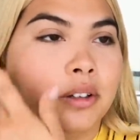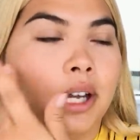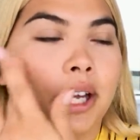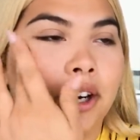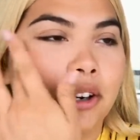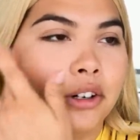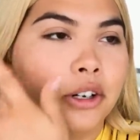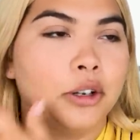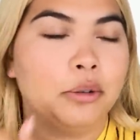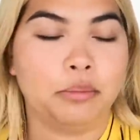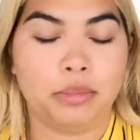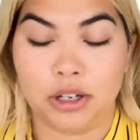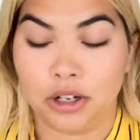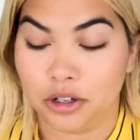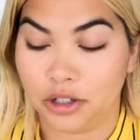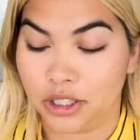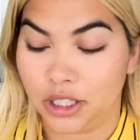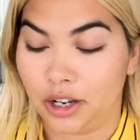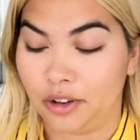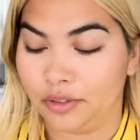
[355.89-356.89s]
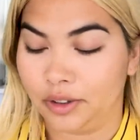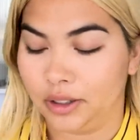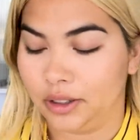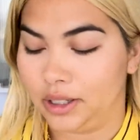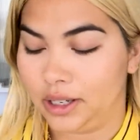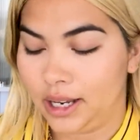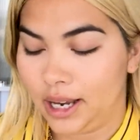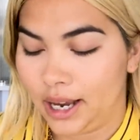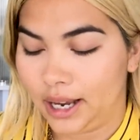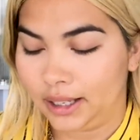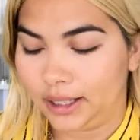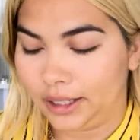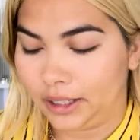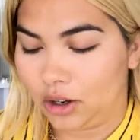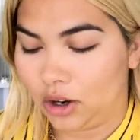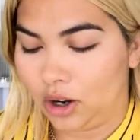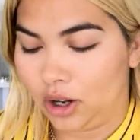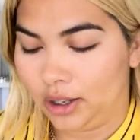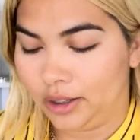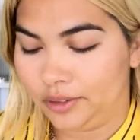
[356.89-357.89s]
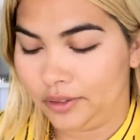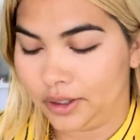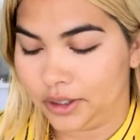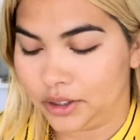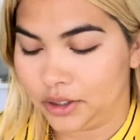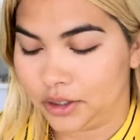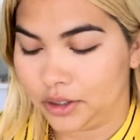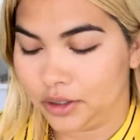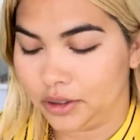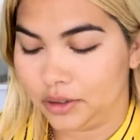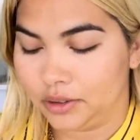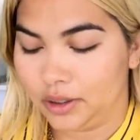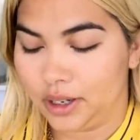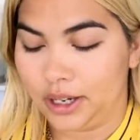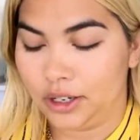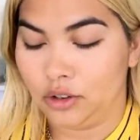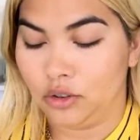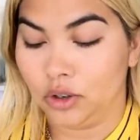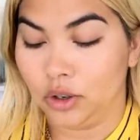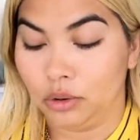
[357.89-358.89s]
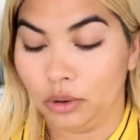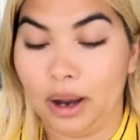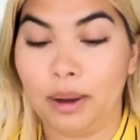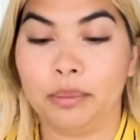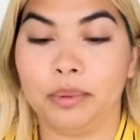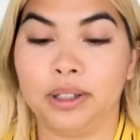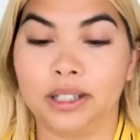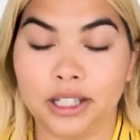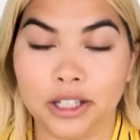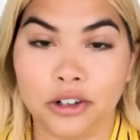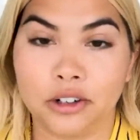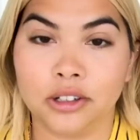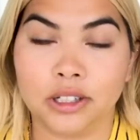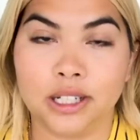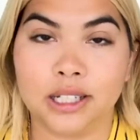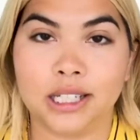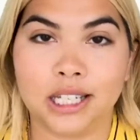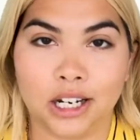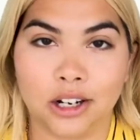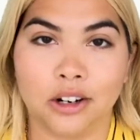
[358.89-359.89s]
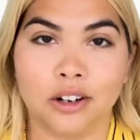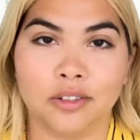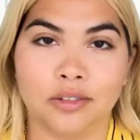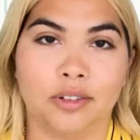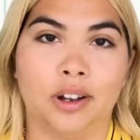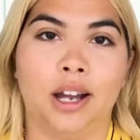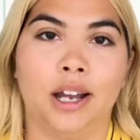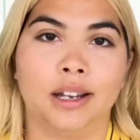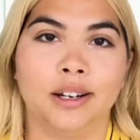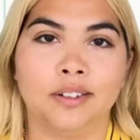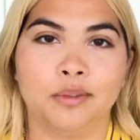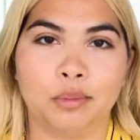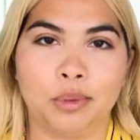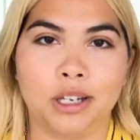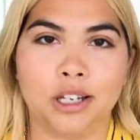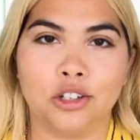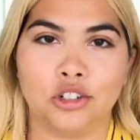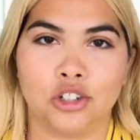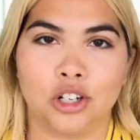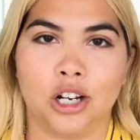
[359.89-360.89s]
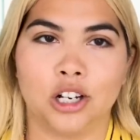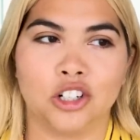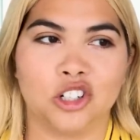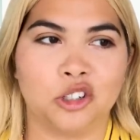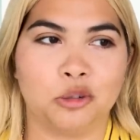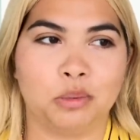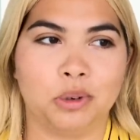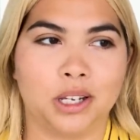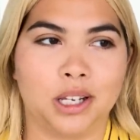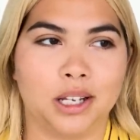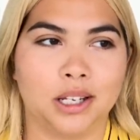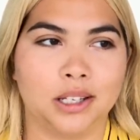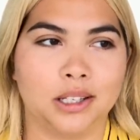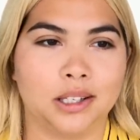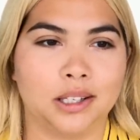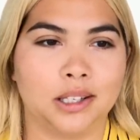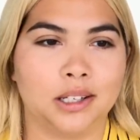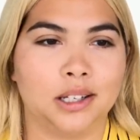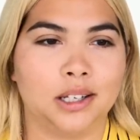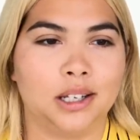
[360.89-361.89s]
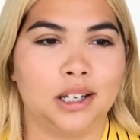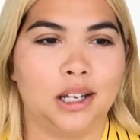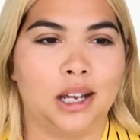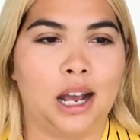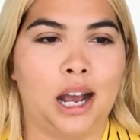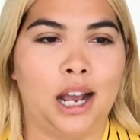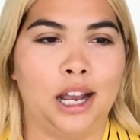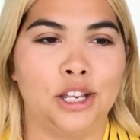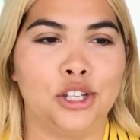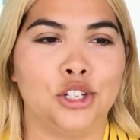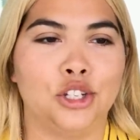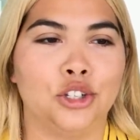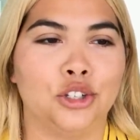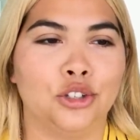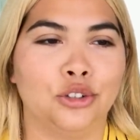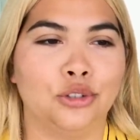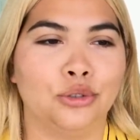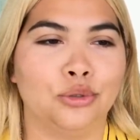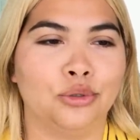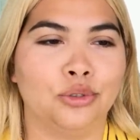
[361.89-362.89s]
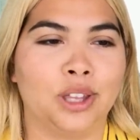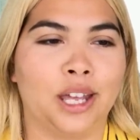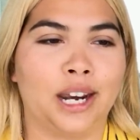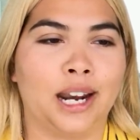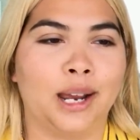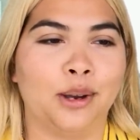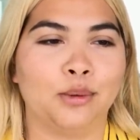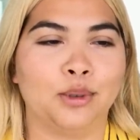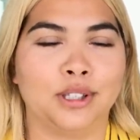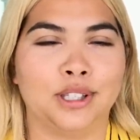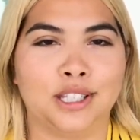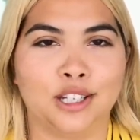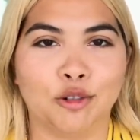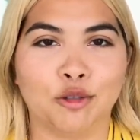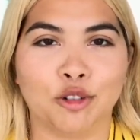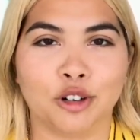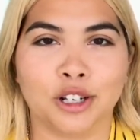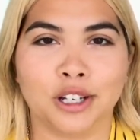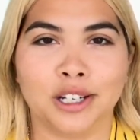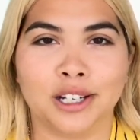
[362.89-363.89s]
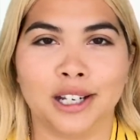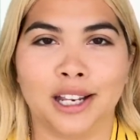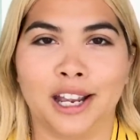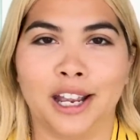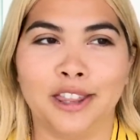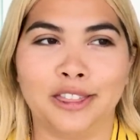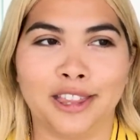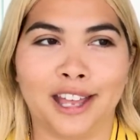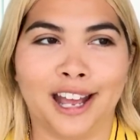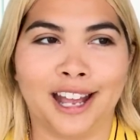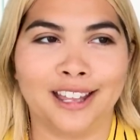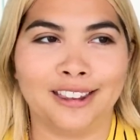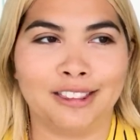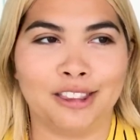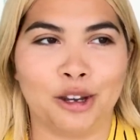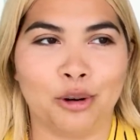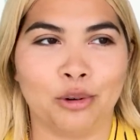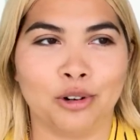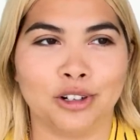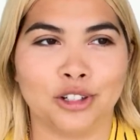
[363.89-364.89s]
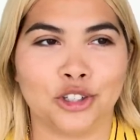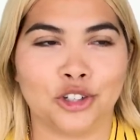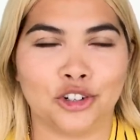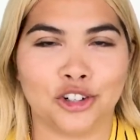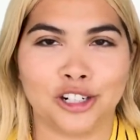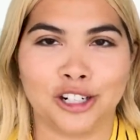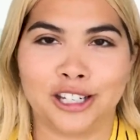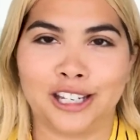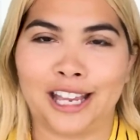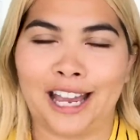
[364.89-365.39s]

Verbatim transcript: I don't know, be yourself? And yeah, like all of us are, I grew up literally terrified of being judged because I knew that I was different and that there were certain